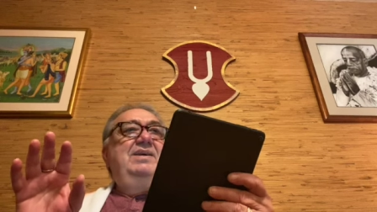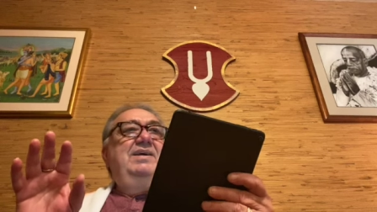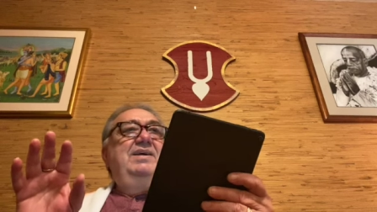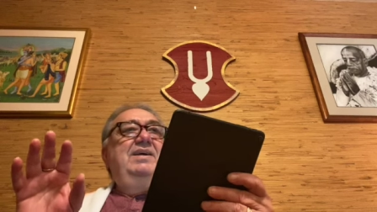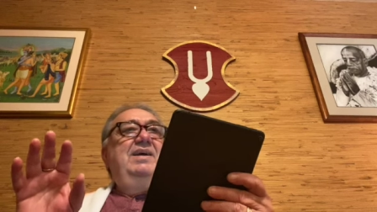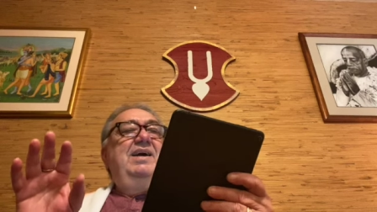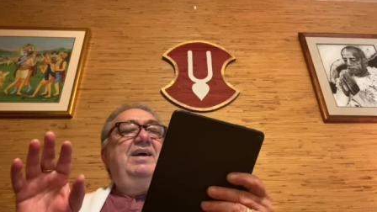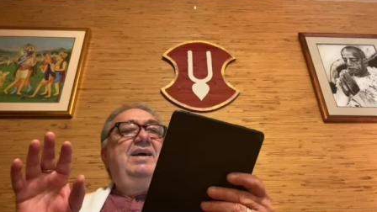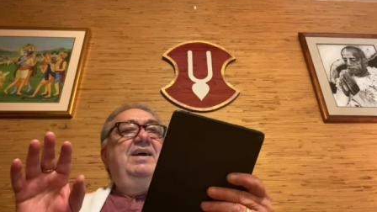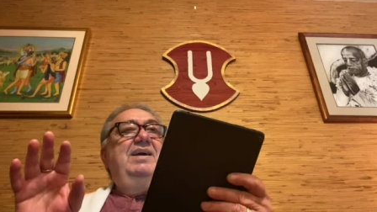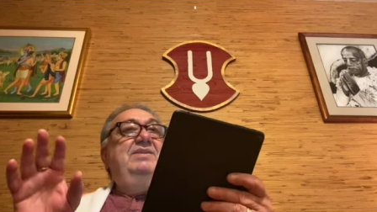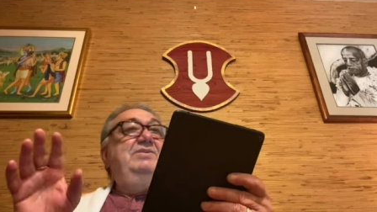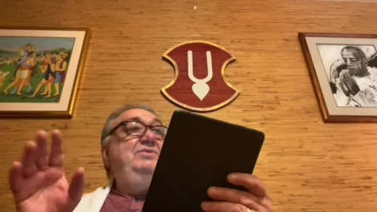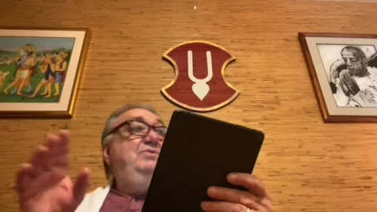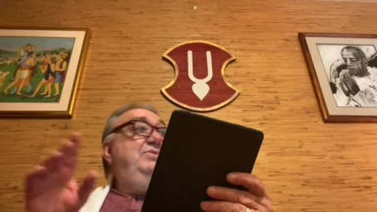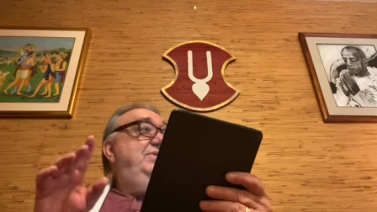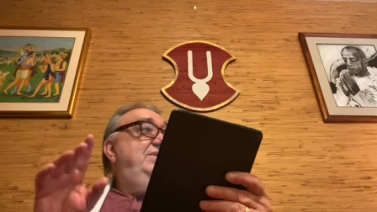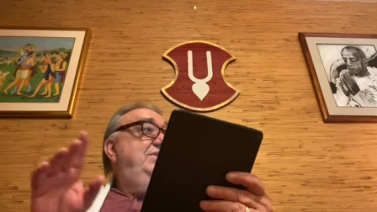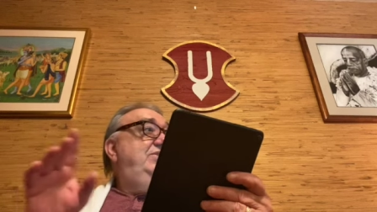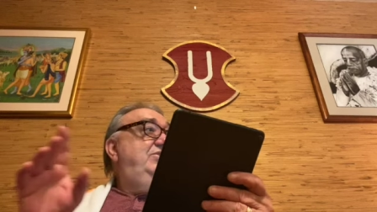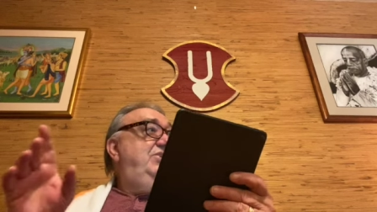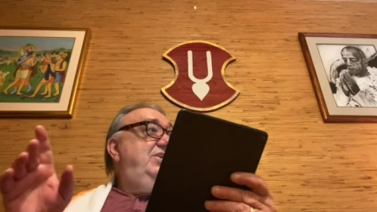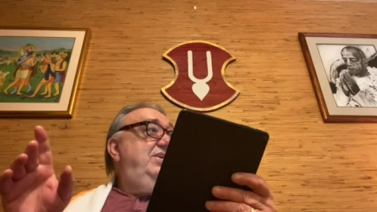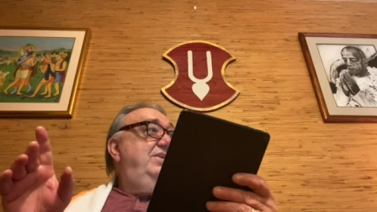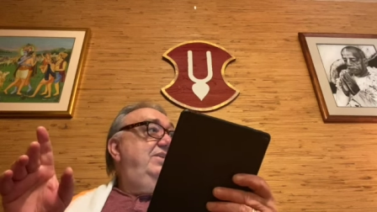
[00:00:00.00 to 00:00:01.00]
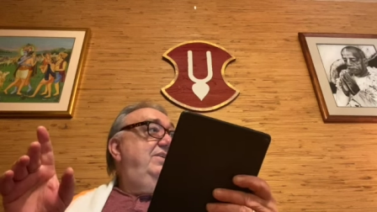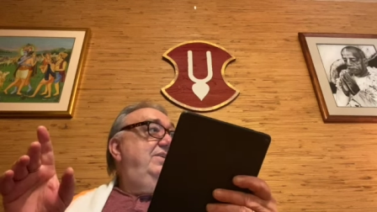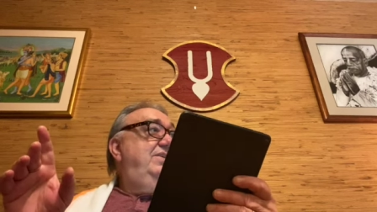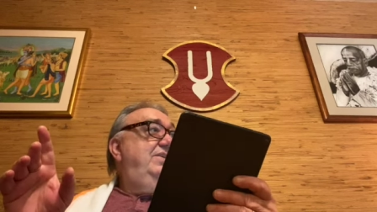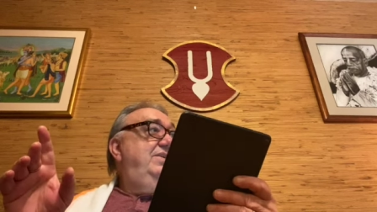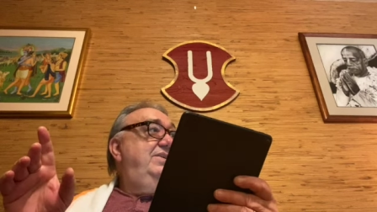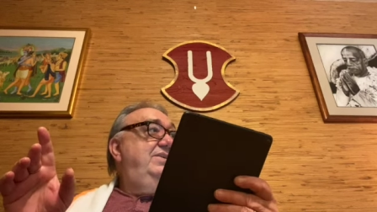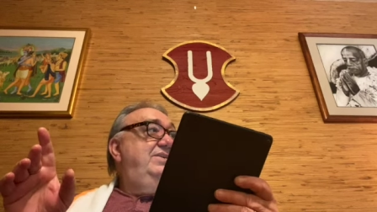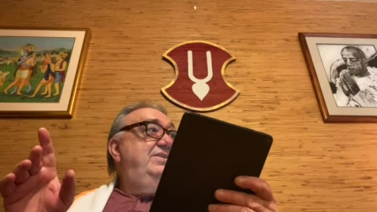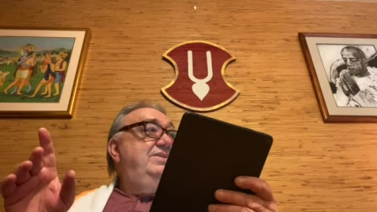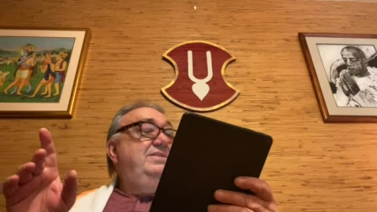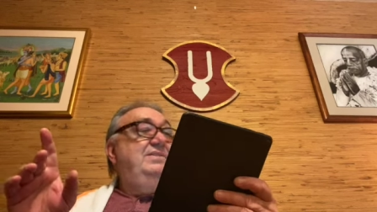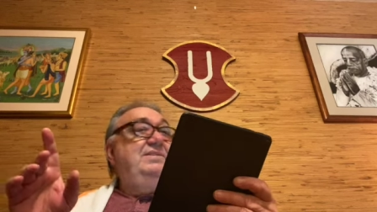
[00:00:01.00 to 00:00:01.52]
uh, to each other.
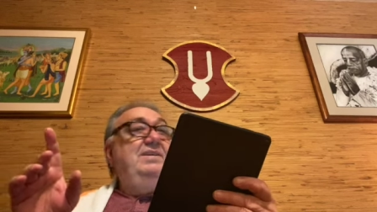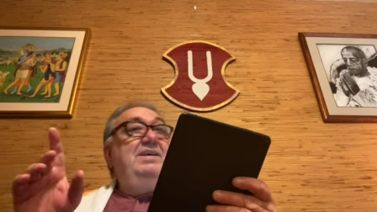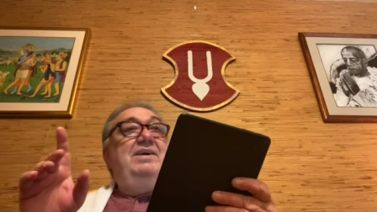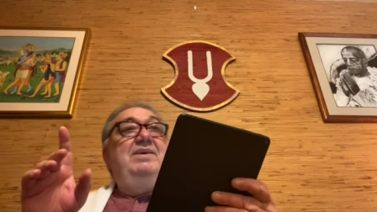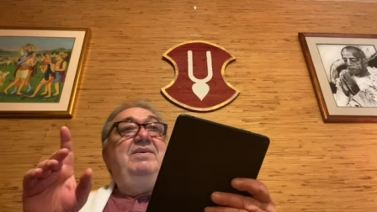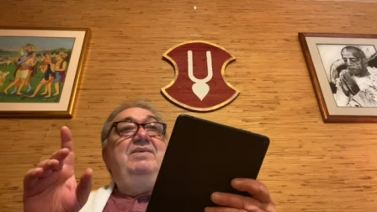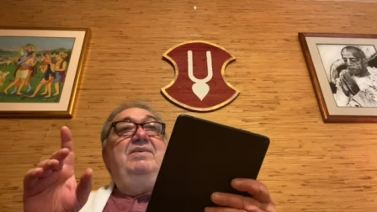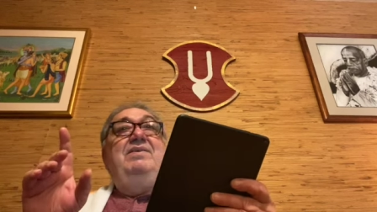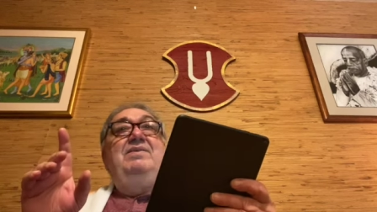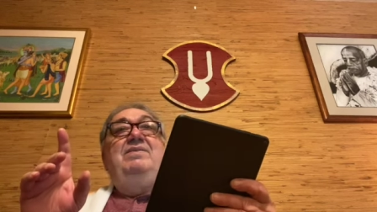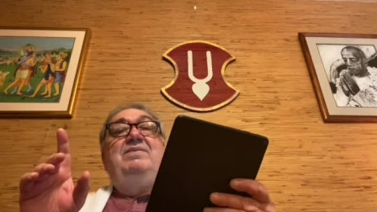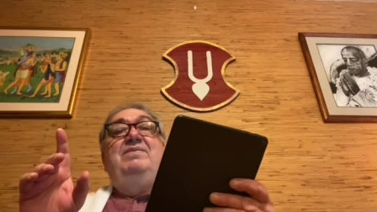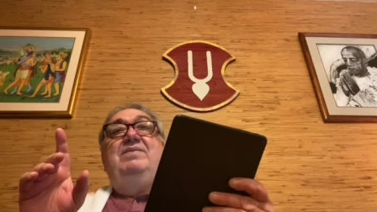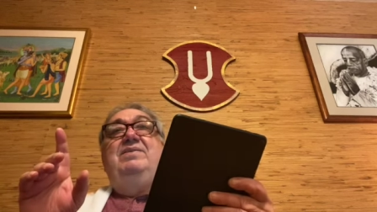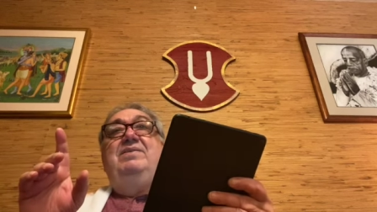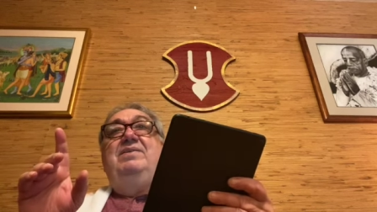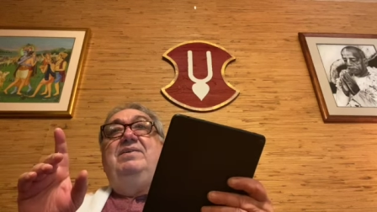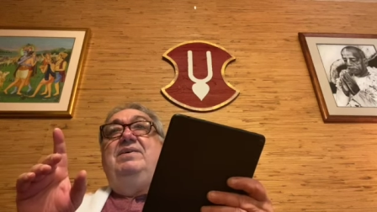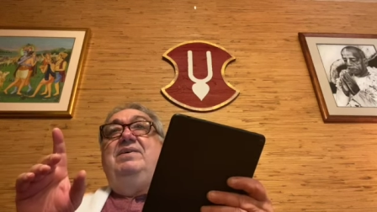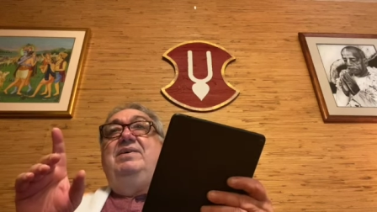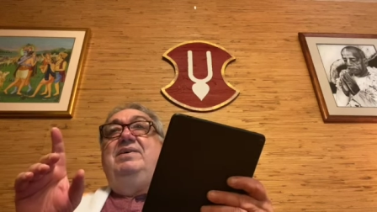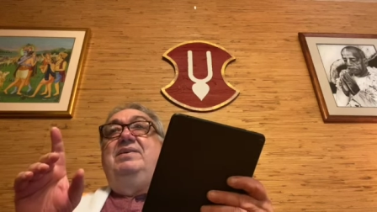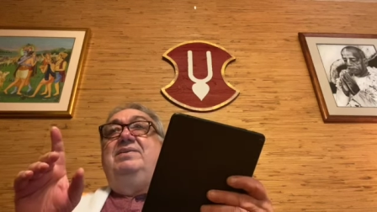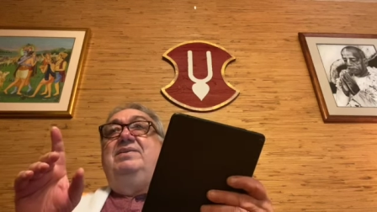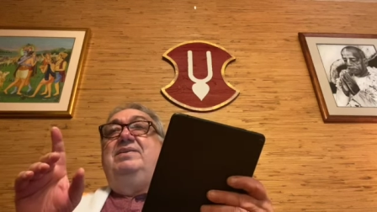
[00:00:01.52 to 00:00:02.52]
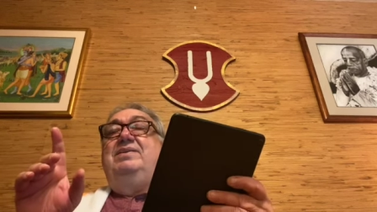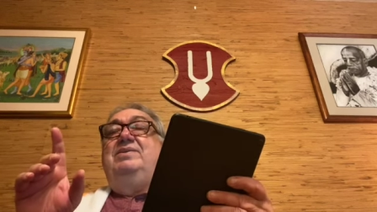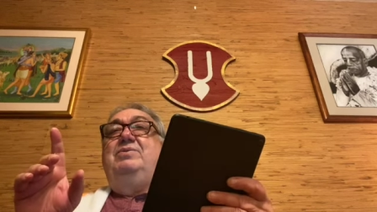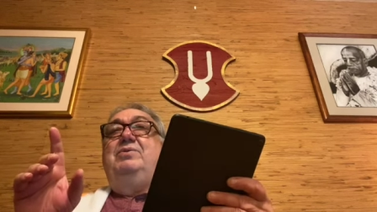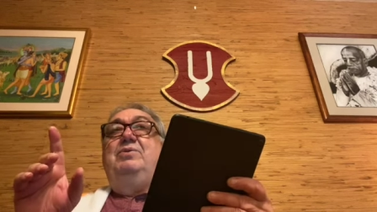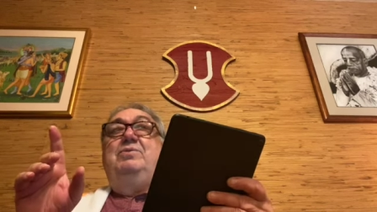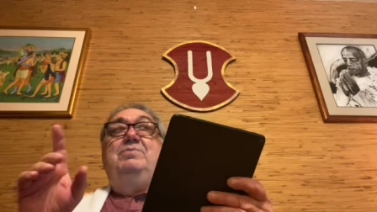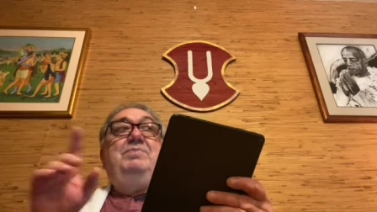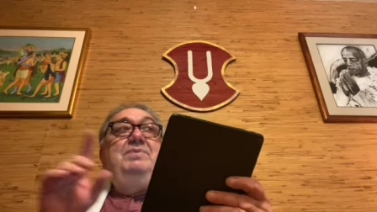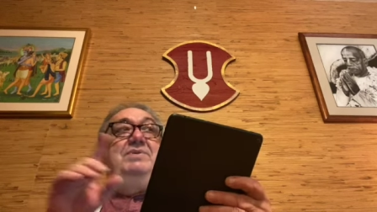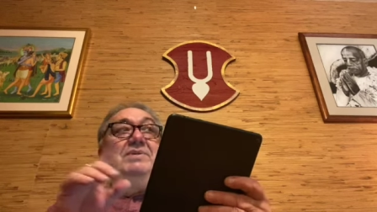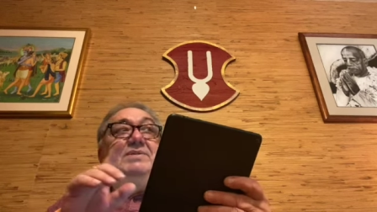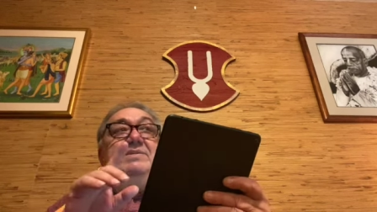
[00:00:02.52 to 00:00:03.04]
So the
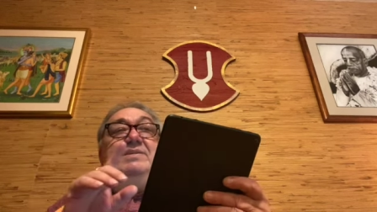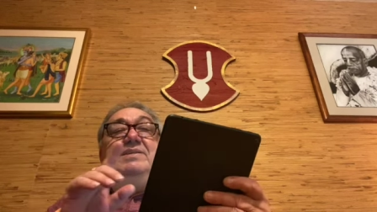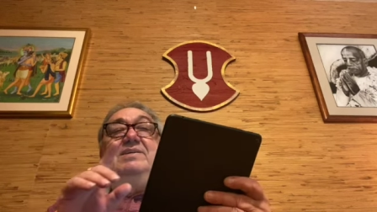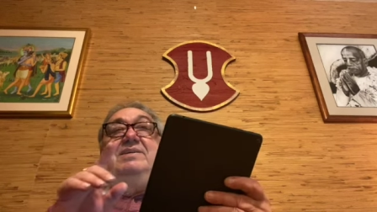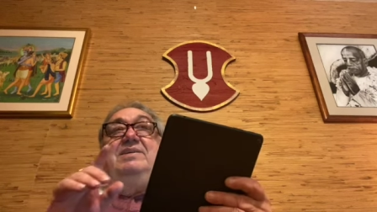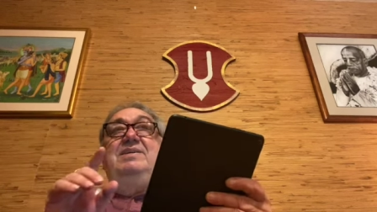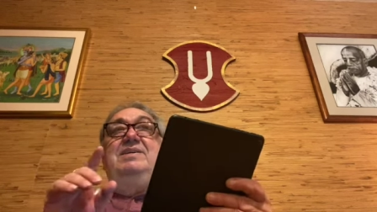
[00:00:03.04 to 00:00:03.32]
gopis